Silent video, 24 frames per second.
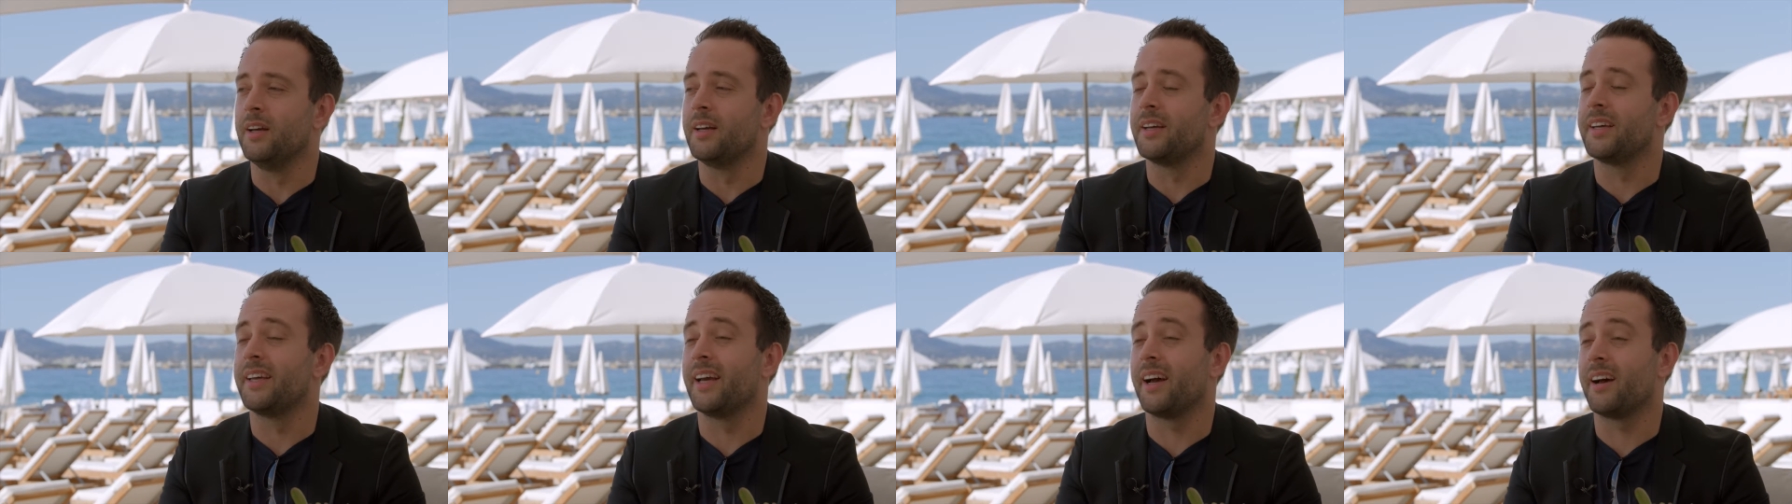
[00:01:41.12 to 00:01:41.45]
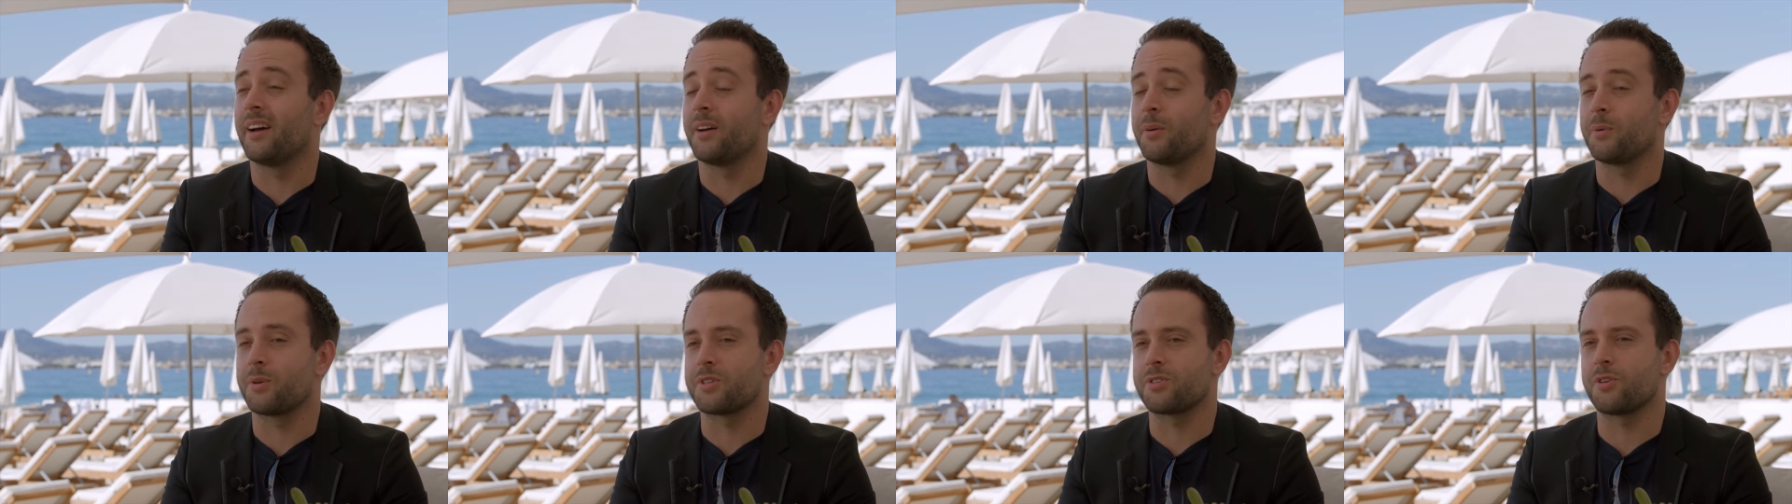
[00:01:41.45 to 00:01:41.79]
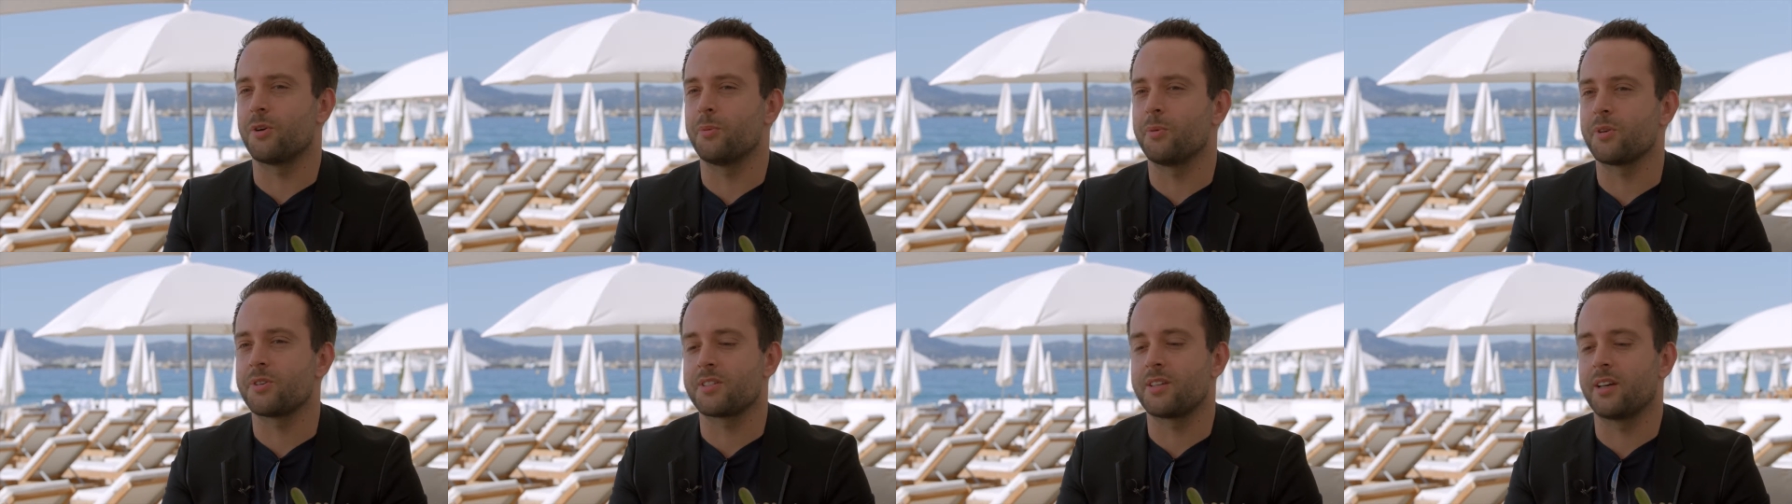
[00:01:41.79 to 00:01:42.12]
Yeah, it was
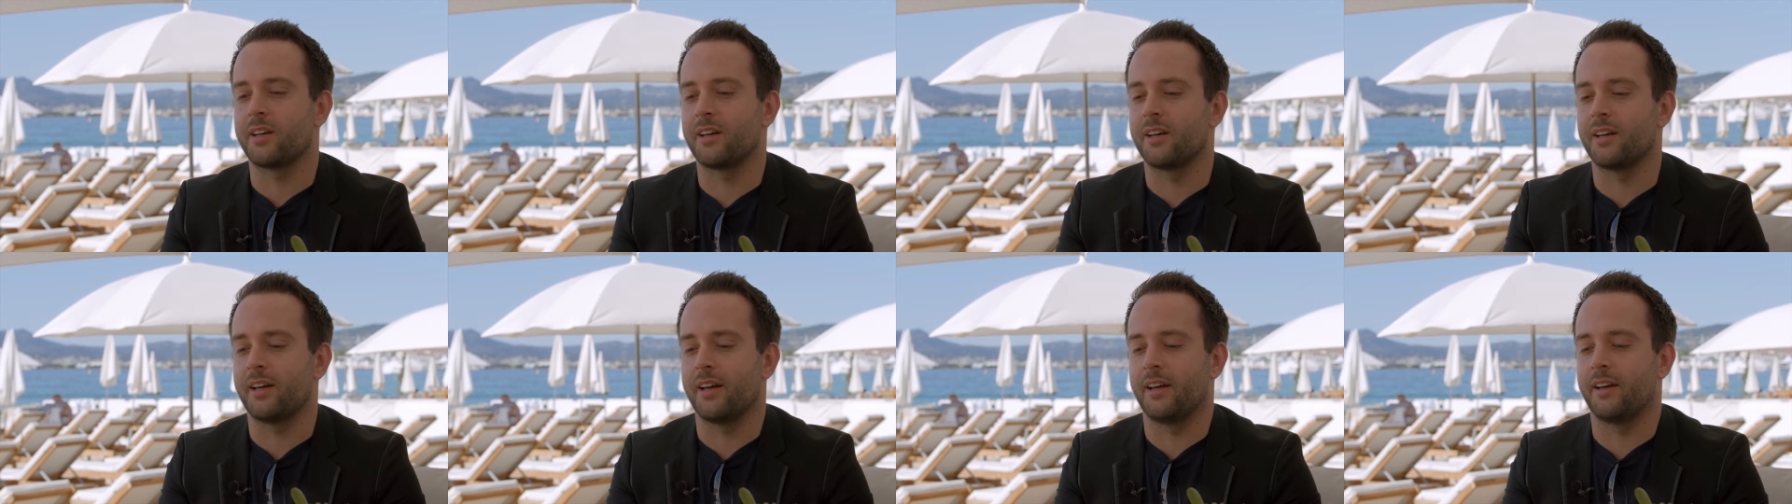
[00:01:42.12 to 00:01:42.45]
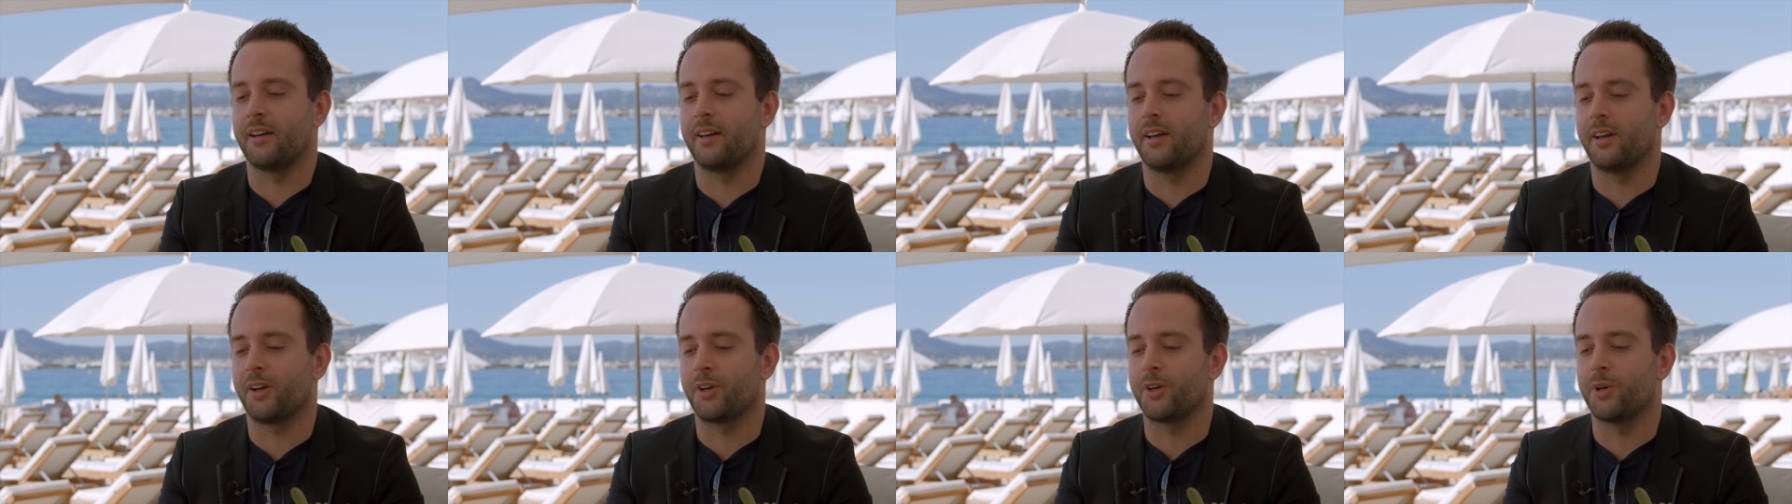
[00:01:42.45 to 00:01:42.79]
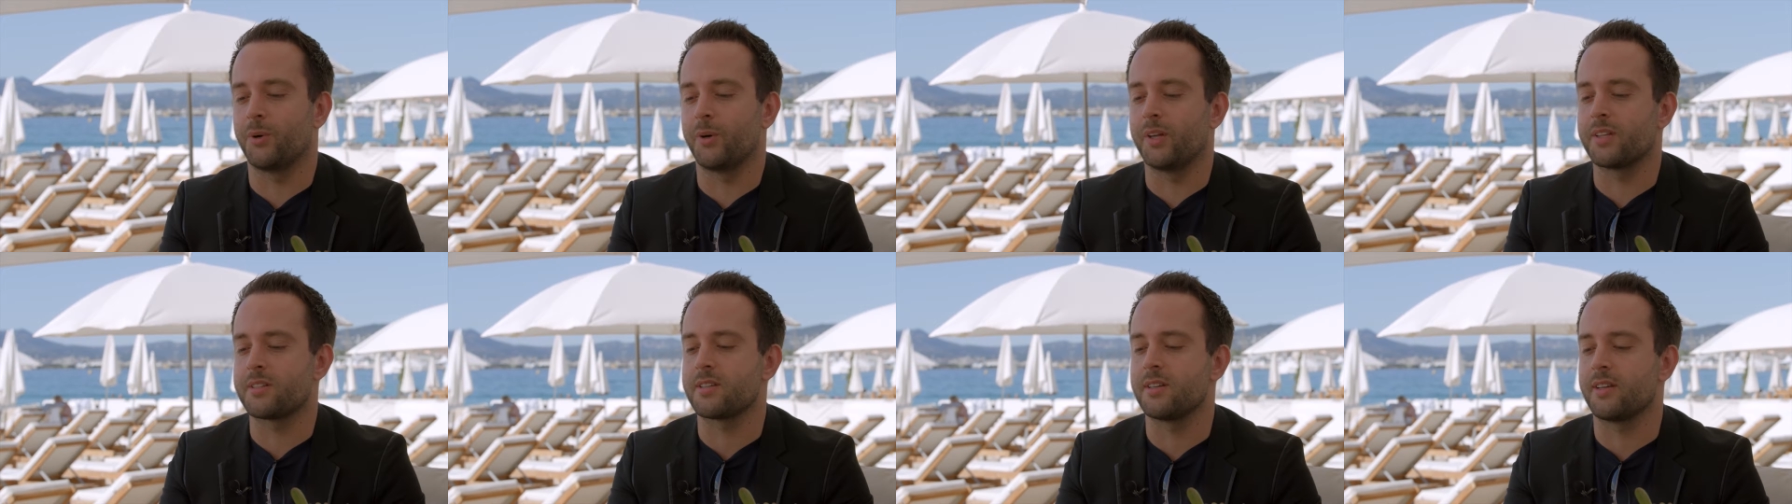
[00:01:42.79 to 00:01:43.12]
almost a
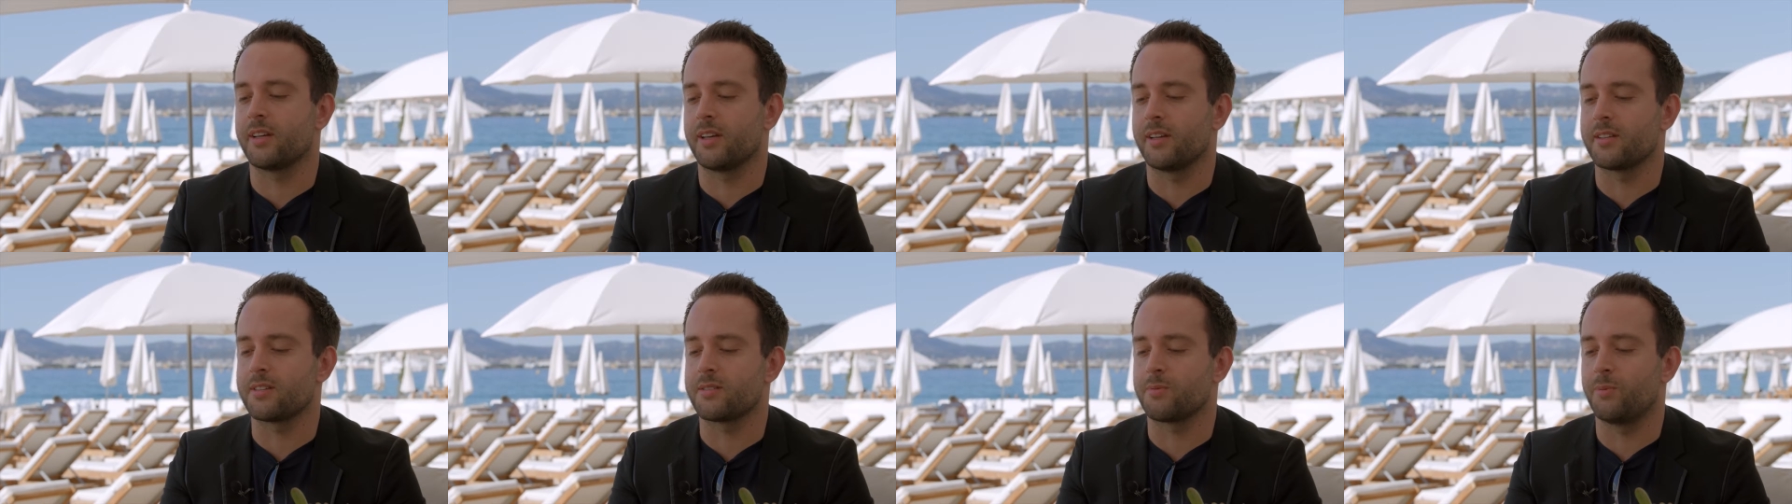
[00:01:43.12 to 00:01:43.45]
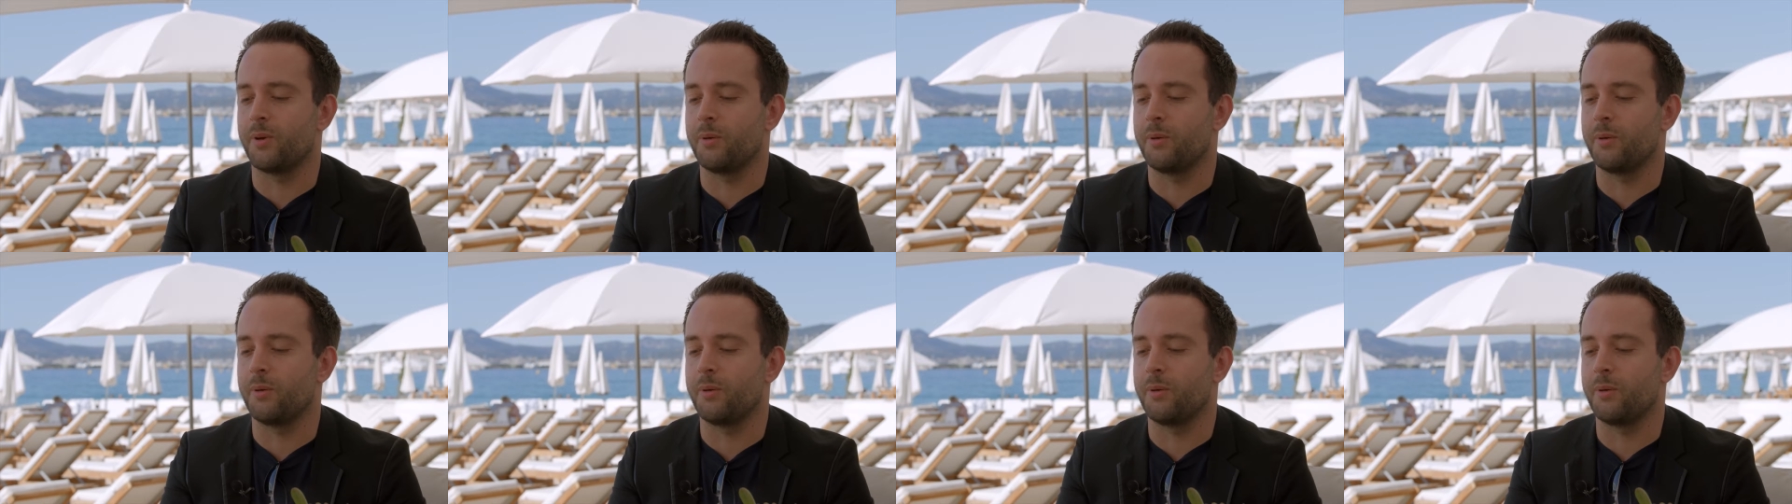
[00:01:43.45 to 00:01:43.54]
coincidence.